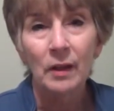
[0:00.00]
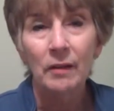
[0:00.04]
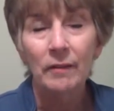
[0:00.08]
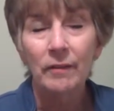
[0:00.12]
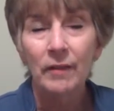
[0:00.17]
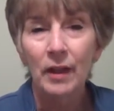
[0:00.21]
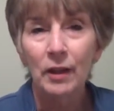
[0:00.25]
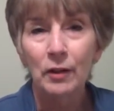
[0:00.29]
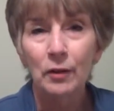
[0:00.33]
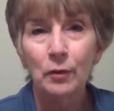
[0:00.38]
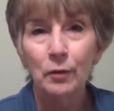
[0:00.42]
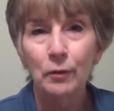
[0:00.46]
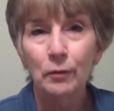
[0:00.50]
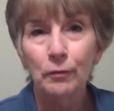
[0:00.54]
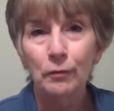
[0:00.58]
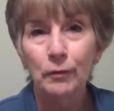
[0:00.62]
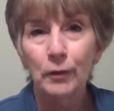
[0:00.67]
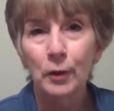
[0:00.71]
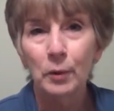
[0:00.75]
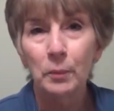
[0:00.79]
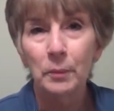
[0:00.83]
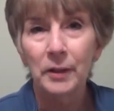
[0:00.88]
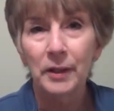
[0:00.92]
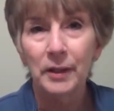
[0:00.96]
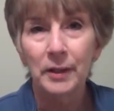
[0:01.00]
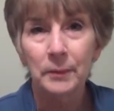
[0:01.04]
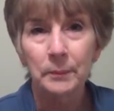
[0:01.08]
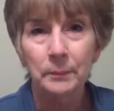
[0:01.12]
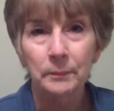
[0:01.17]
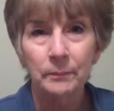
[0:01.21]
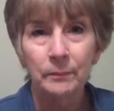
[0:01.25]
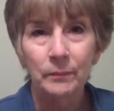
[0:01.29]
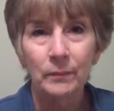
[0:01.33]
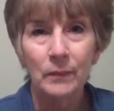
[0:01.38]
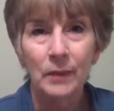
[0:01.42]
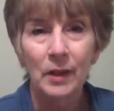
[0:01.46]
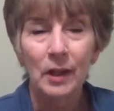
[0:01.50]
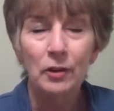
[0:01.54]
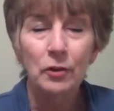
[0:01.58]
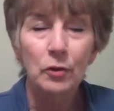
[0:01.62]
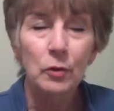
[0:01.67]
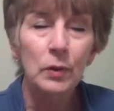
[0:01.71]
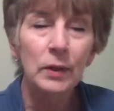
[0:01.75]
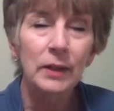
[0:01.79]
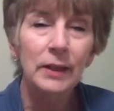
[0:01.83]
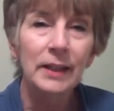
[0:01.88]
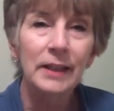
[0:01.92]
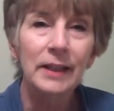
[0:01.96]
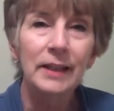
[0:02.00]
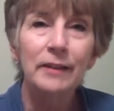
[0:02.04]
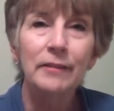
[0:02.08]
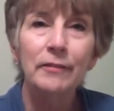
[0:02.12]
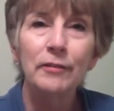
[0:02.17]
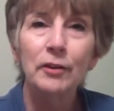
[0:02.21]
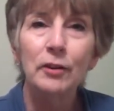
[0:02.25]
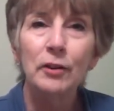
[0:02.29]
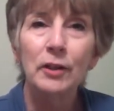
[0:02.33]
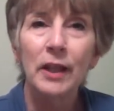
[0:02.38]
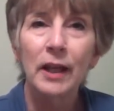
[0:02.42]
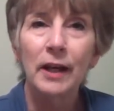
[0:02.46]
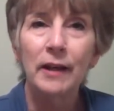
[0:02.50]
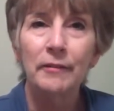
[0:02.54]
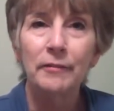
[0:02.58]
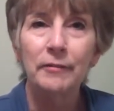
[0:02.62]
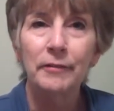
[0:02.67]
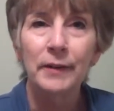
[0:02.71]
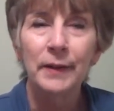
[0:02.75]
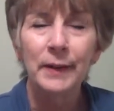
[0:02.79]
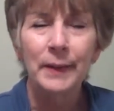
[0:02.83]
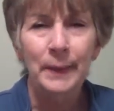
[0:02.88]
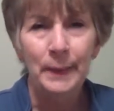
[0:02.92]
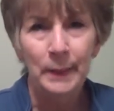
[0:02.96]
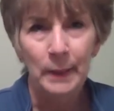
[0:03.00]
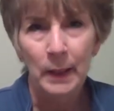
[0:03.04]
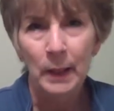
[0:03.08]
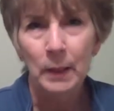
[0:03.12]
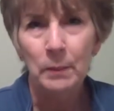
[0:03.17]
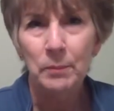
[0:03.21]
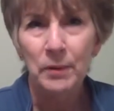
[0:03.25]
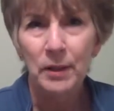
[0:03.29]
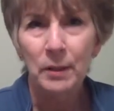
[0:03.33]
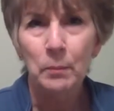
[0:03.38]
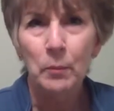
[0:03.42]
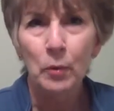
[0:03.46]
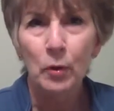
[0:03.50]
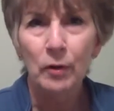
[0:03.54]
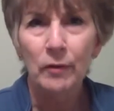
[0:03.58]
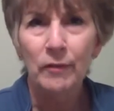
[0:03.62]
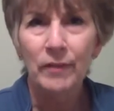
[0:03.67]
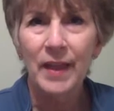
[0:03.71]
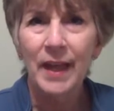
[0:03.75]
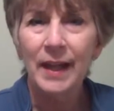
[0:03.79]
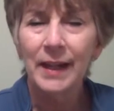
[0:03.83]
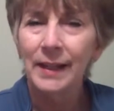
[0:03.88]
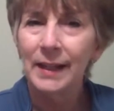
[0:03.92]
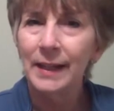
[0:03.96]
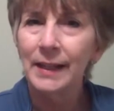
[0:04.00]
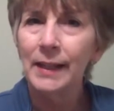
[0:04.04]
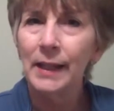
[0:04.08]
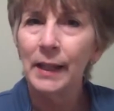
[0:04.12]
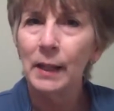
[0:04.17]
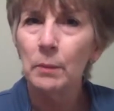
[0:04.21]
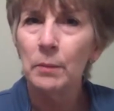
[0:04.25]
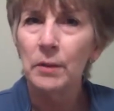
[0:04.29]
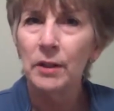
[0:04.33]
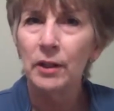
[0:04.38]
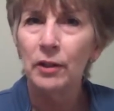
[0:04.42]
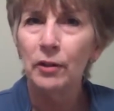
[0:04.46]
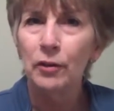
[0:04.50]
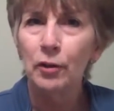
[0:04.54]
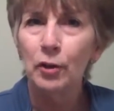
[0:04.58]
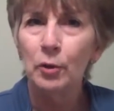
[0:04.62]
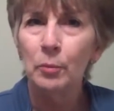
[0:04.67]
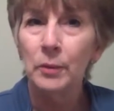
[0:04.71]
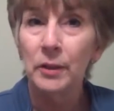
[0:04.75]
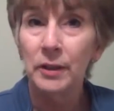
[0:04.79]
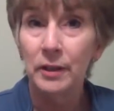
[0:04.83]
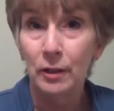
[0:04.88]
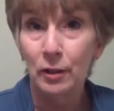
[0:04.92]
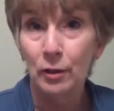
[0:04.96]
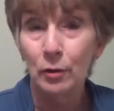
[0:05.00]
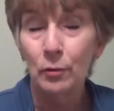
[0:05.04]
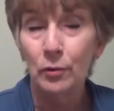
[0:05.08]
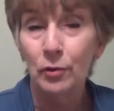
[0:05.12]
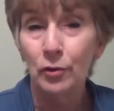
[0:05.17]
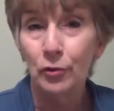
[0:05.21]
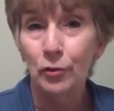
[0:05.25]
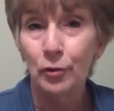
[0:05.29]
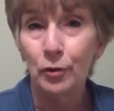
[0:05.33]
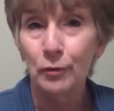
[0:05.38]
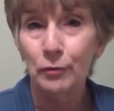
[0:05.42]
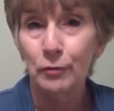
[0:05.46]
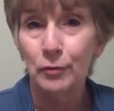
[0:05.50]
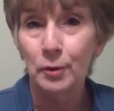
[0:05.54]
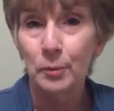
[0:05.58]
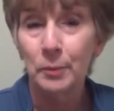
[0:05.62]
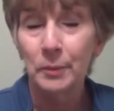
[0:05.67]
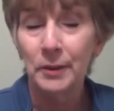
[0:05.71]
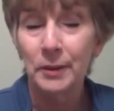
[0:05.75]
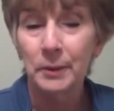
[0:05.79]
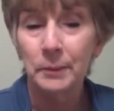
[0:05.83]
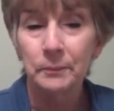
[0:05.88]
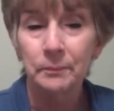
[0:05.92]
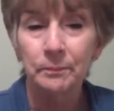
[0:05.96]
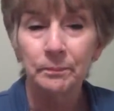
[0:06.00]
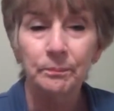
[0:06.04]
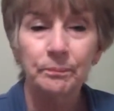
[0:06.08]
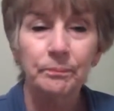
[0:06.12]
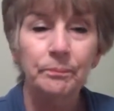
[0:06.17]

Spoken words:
of that old phobia, and you can live your life and be more of that unlimited human that you deserve to be.